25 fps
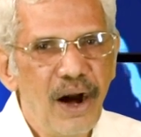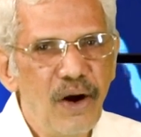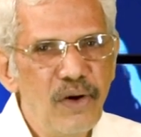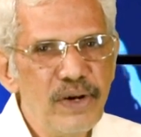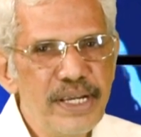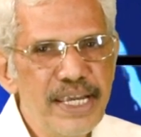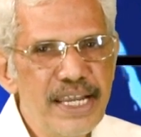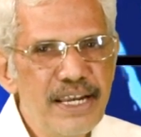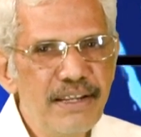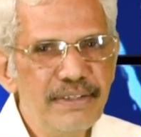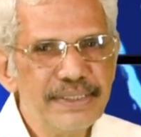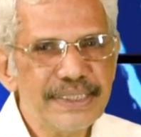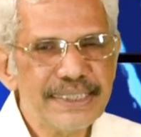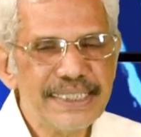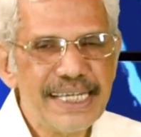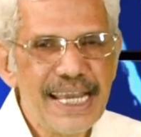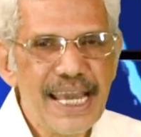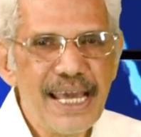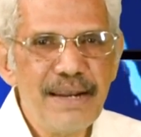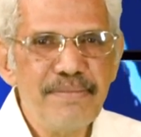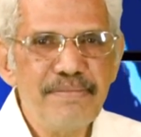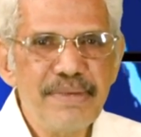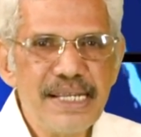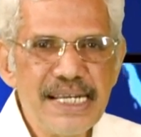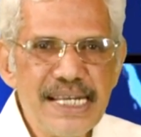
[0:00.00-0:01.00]
How can you
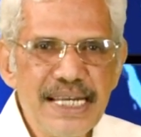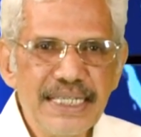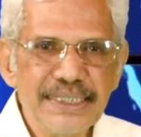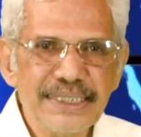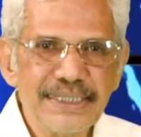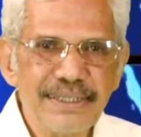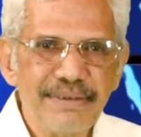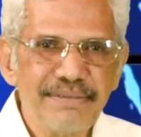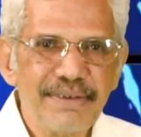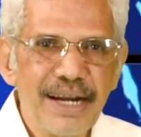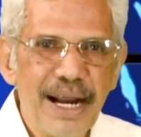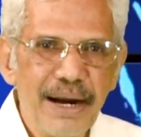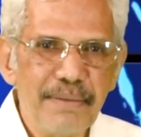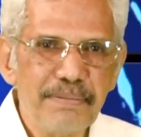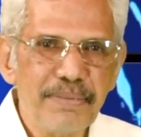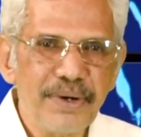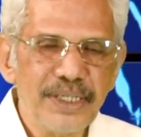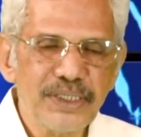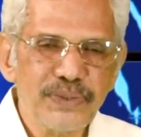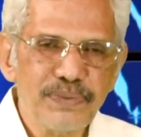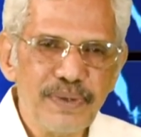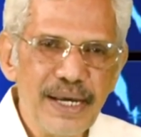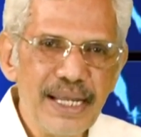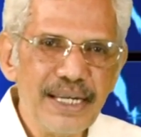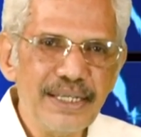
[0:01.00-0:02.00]
scan millions of
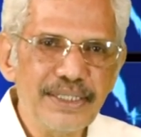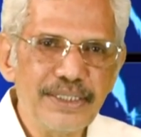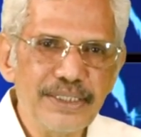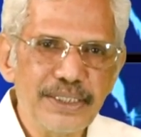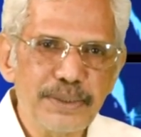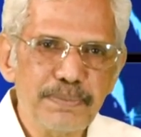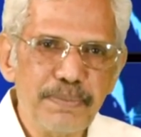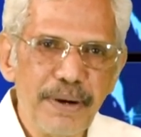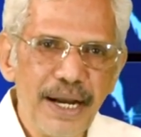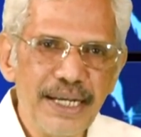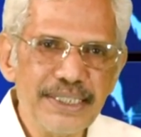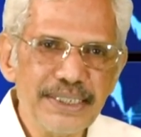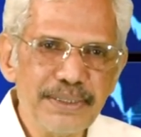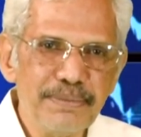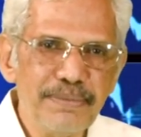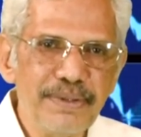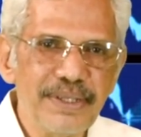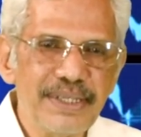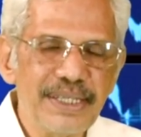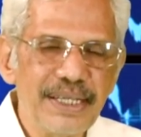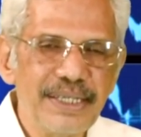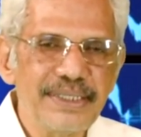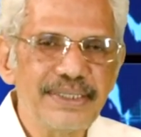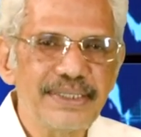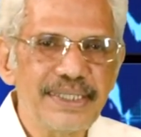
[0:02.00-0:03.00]
compounds? Well, it's
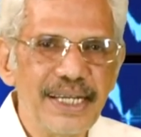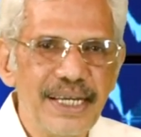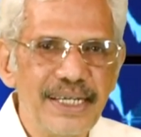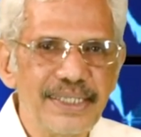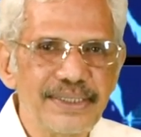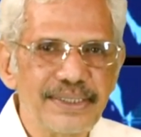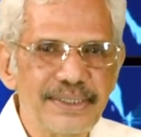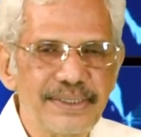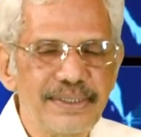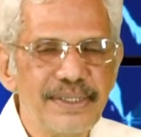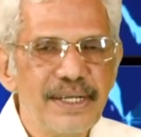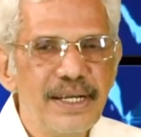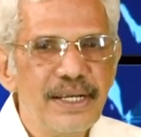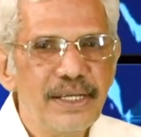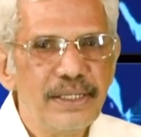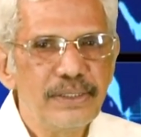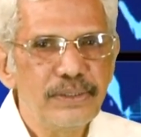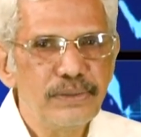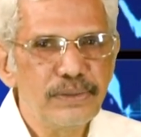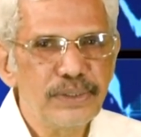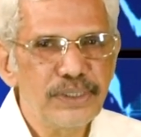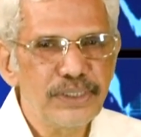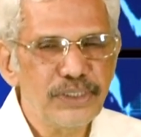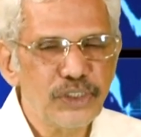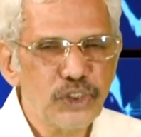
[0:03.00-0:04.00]
possible these days
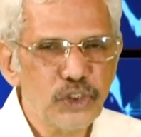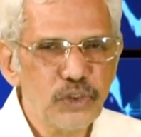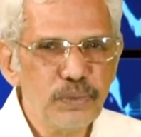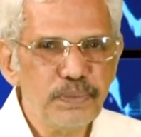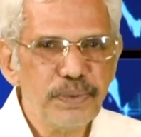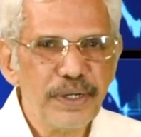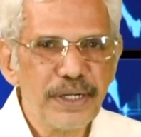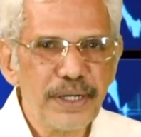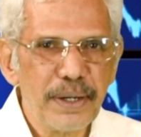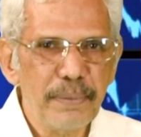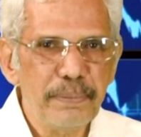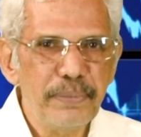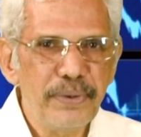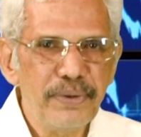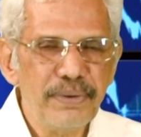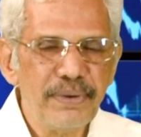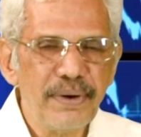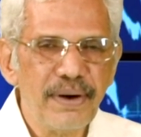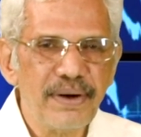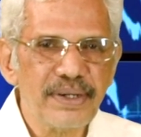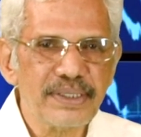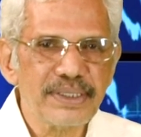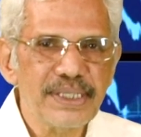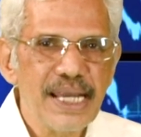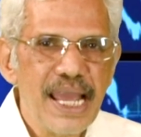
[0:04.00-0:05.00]
using
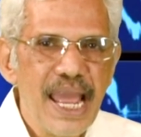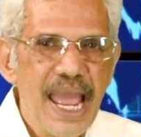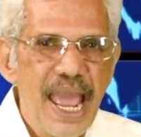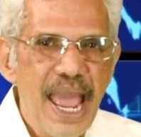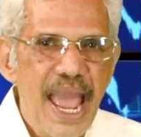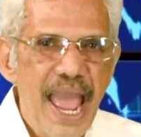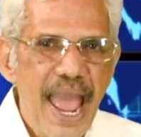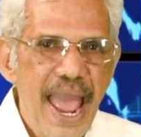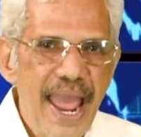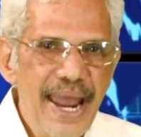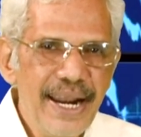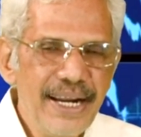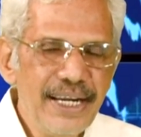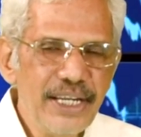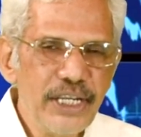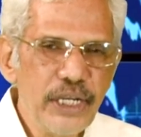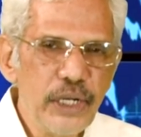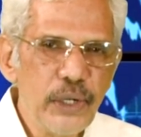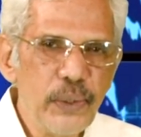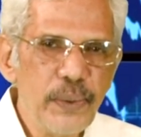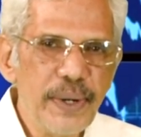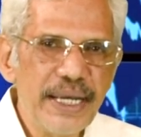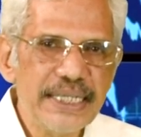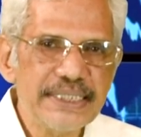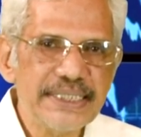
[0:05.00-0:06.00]
supercomputers and
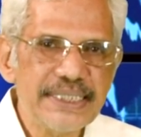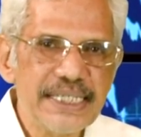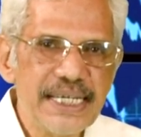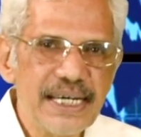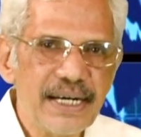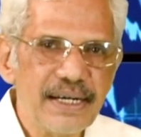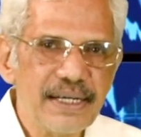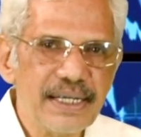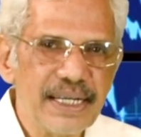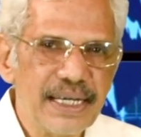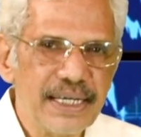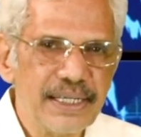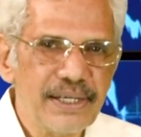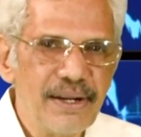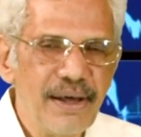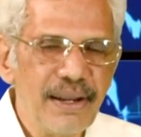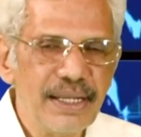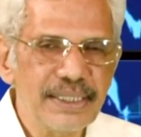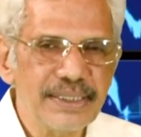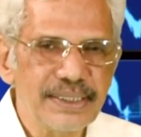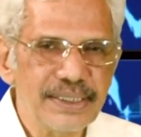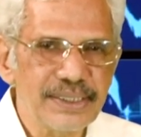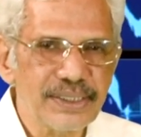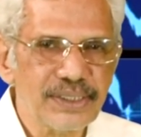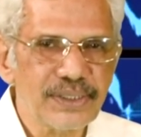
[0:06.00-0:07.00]
QSAR
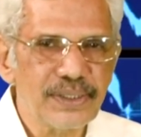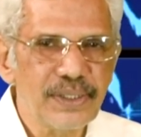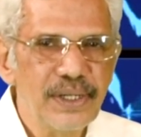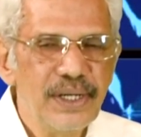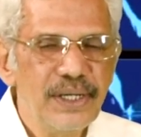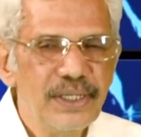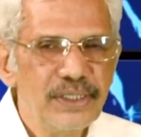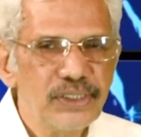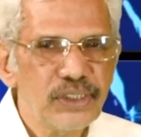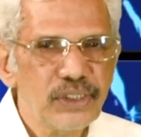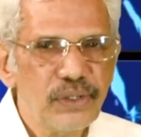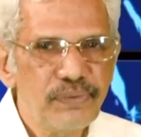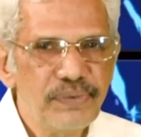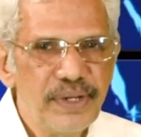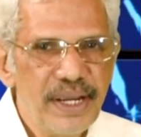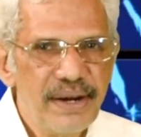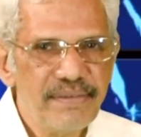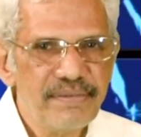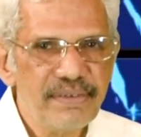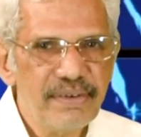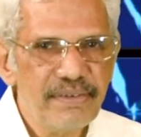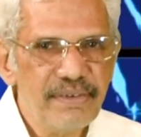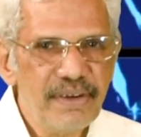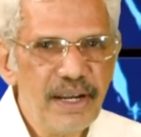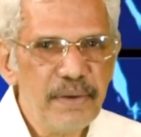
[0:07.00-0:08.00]
technologies. So we
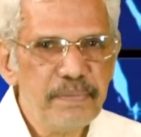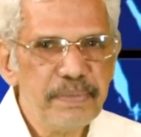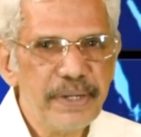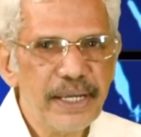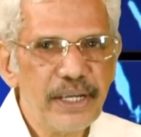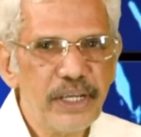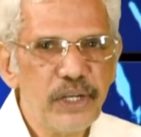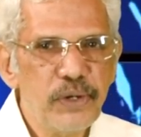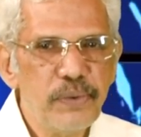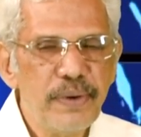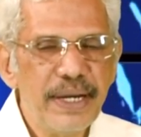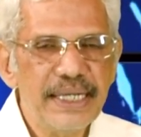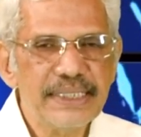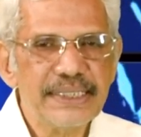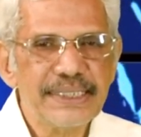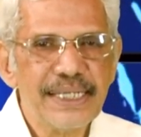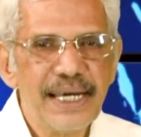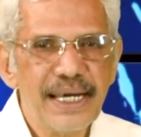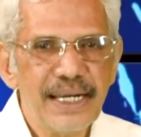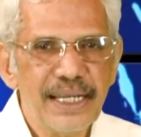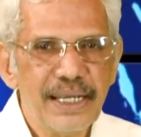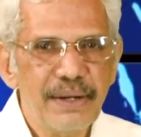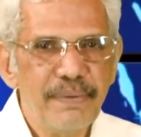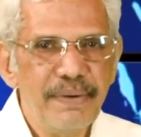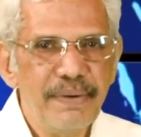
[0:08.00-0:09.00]
have developed a QSAR